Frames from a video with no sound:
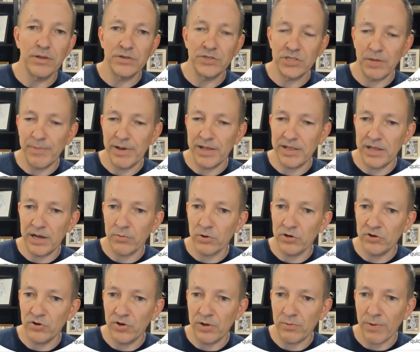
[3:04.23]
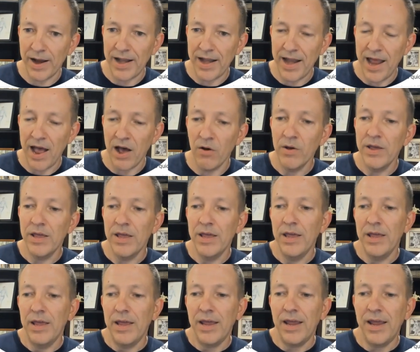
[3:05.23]
summit that we're doing right now.
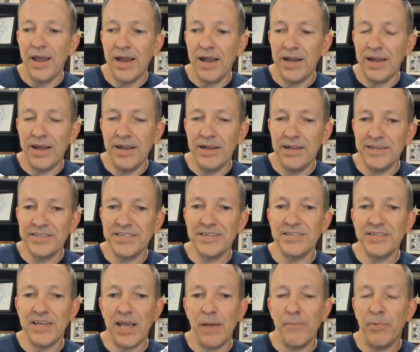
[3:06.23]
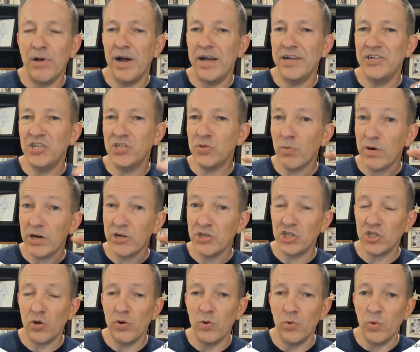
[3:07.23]
And in this example, I just want to
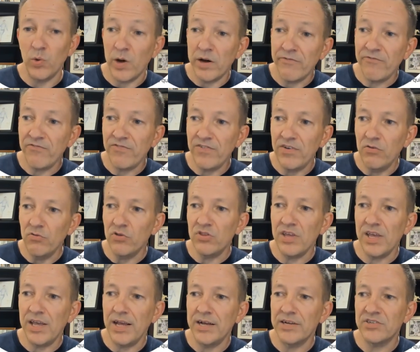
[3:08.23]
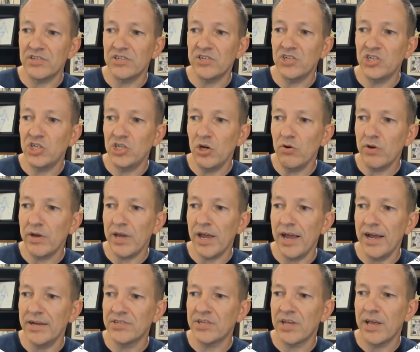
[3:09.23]
show you a few things to
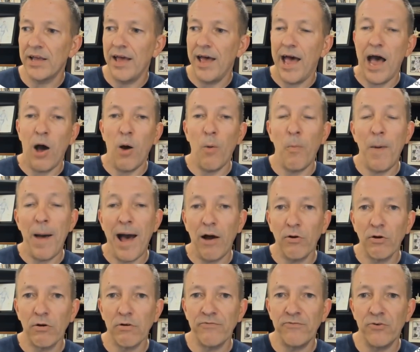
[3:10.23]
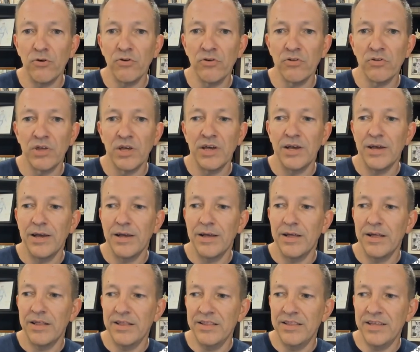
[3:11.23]
showcase how powerful
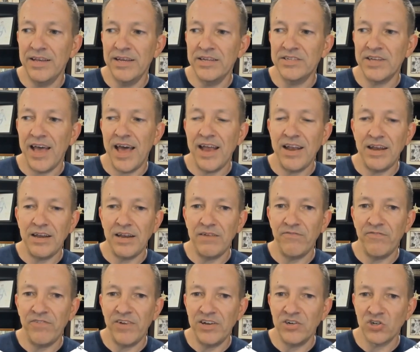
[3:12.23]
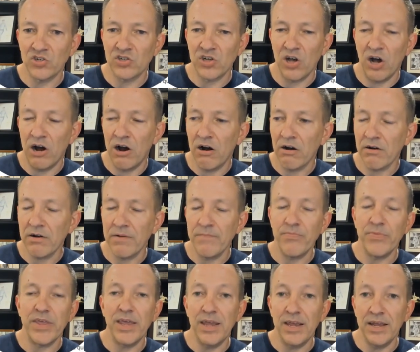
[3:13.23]
these editing features are
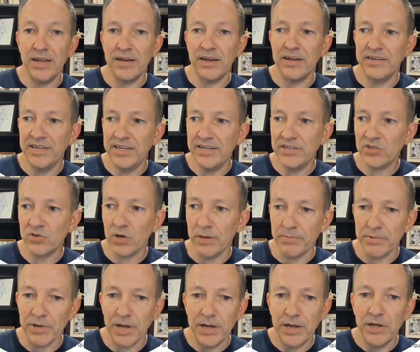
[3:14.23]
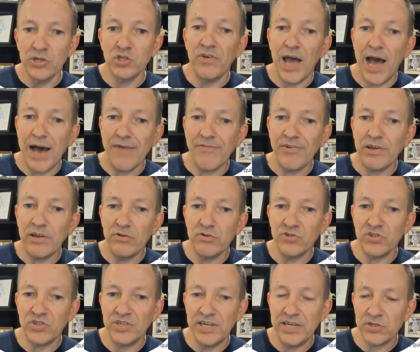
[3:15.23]
in Descript. If you haven't
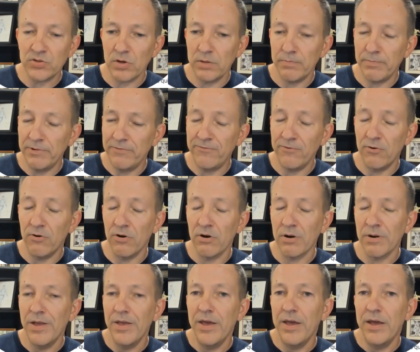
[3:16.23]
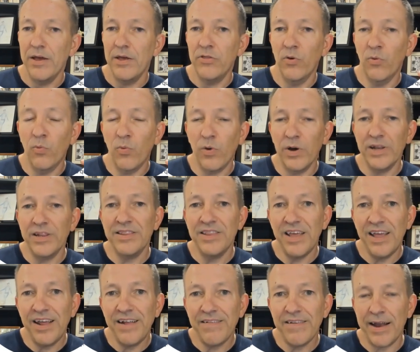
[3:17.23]
used Descript before, the one
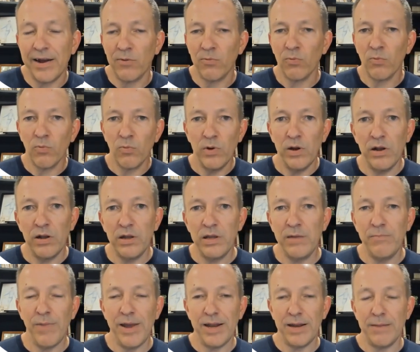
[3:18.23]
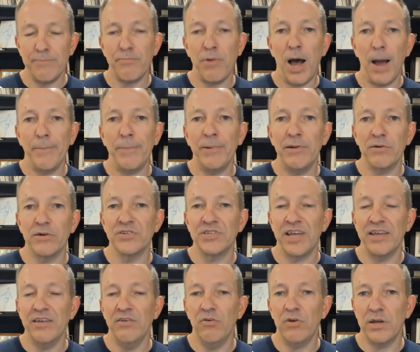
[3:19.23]
thing that it really made it popular is
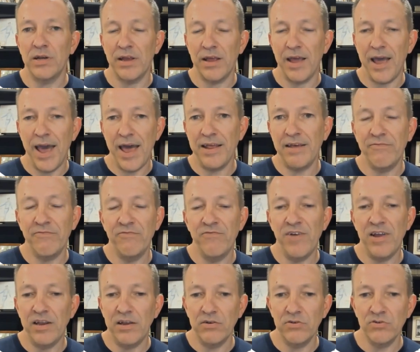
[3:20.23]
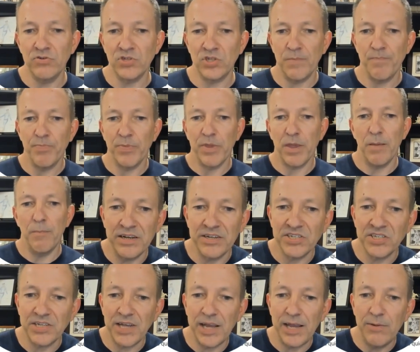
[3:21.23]
that you can edit videos in
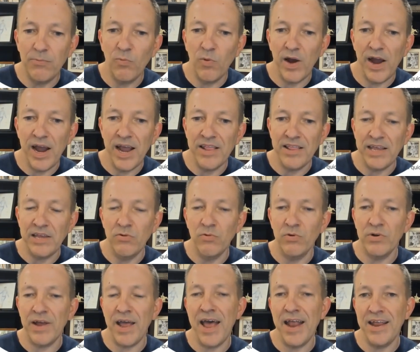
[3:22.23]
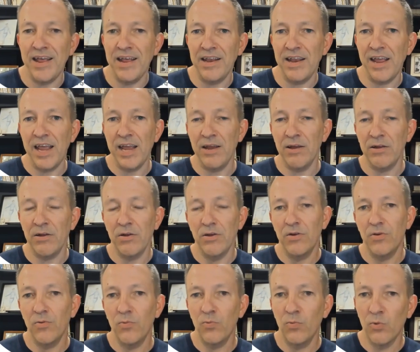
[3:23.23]
the same way that you would edit a
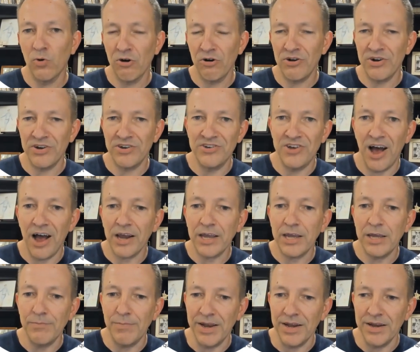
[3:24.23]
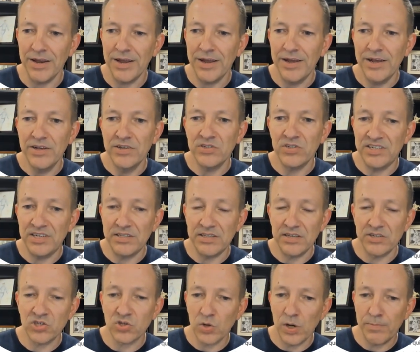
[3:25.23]
Word document. You see
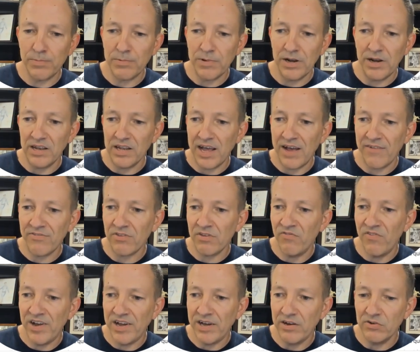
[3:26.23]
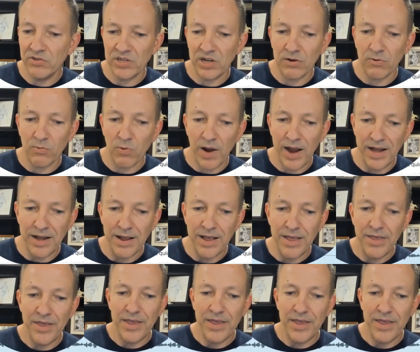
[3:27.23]
the script on the left, the videos on the right.